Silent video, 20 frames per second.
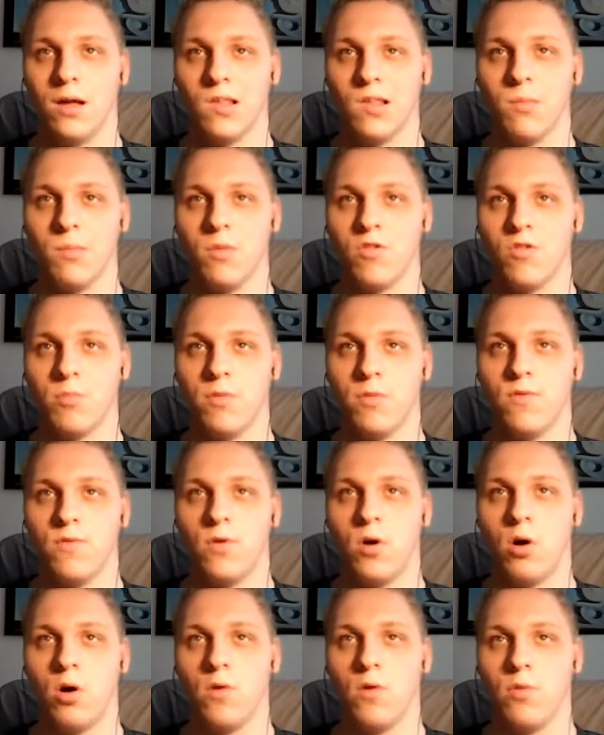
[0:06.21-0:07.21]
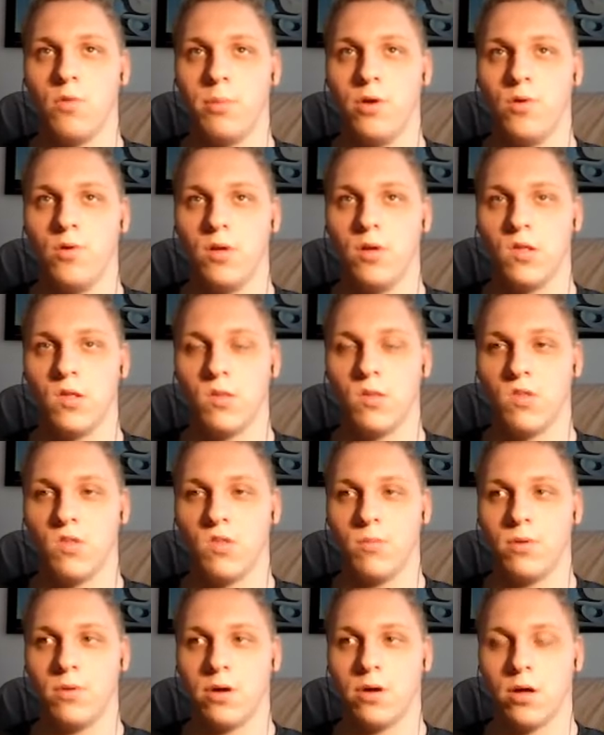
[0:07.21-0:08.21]
mentioned before, we'll be doing some
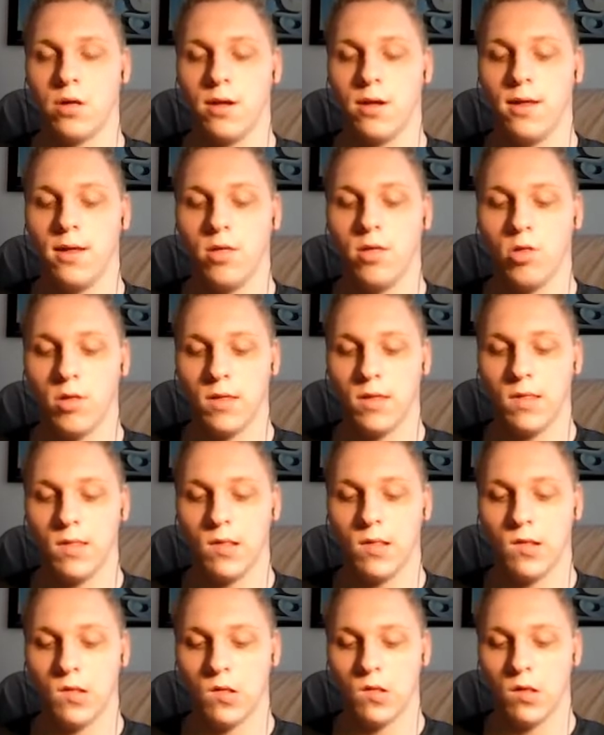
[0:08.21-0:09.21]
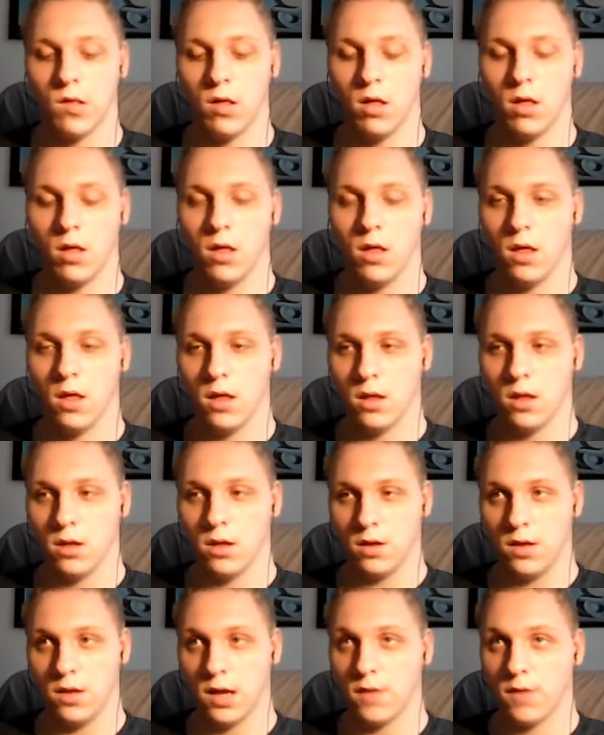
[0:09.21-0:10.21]
simple calculations.
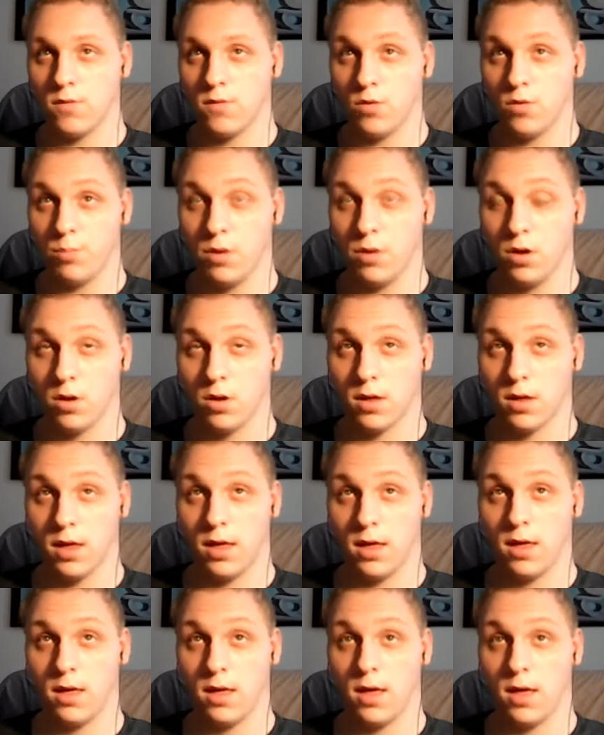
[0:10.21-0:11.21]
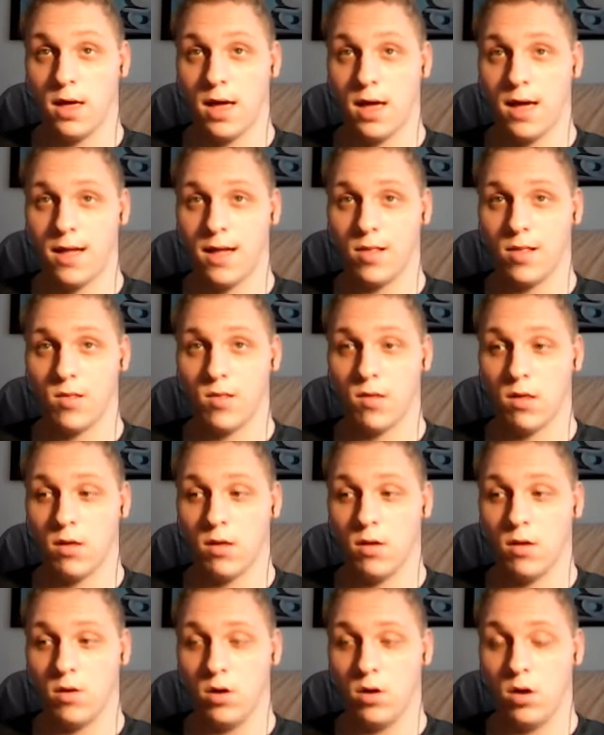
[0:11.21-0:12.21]
Then we'll be looking at
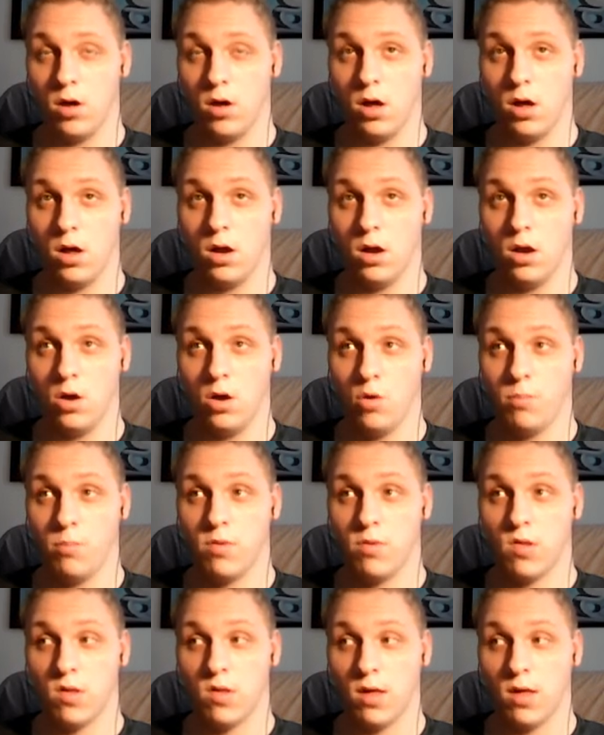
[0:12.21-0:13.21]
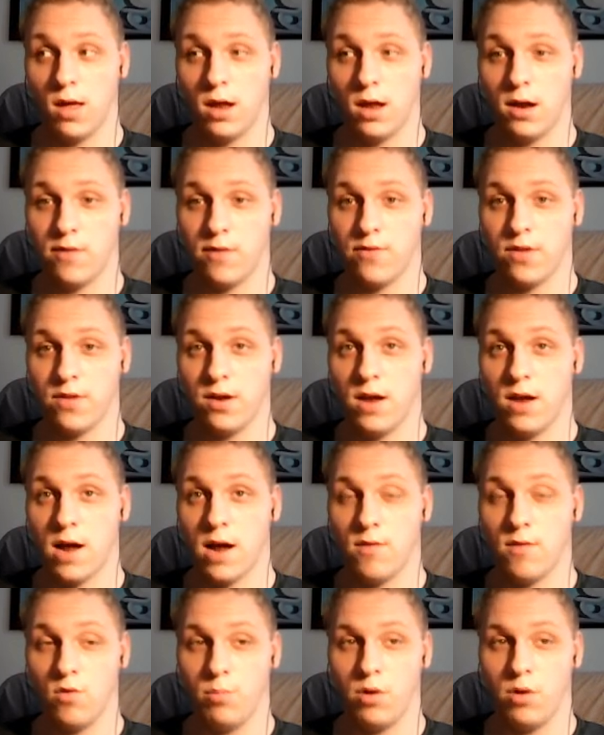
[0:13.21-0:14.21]
loops, and after
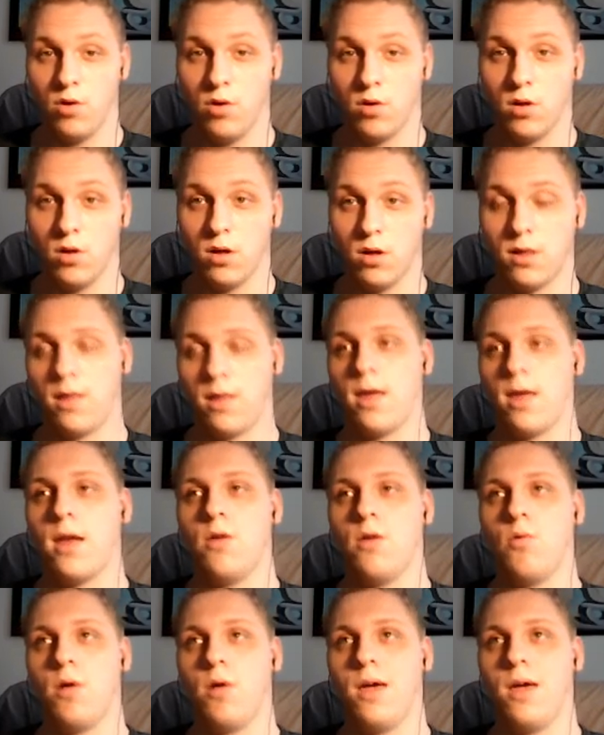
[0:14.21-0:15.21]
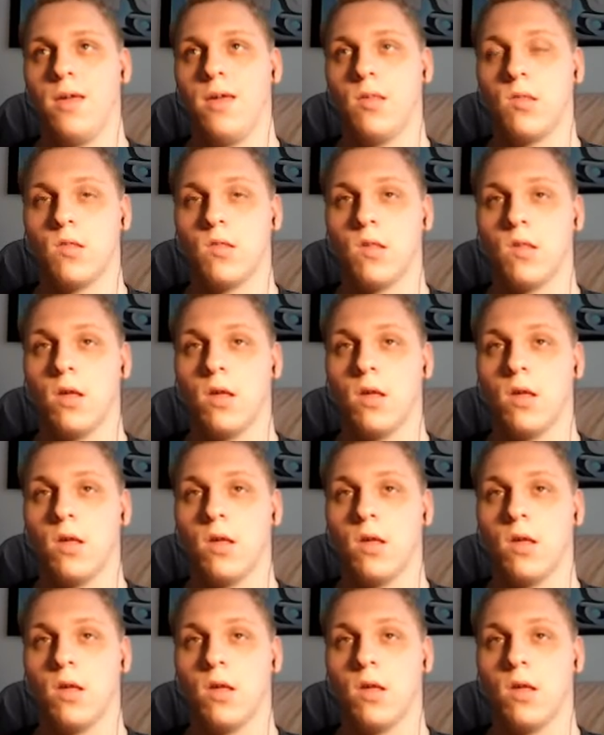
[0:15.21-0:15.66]
that we'll be looking at arrays.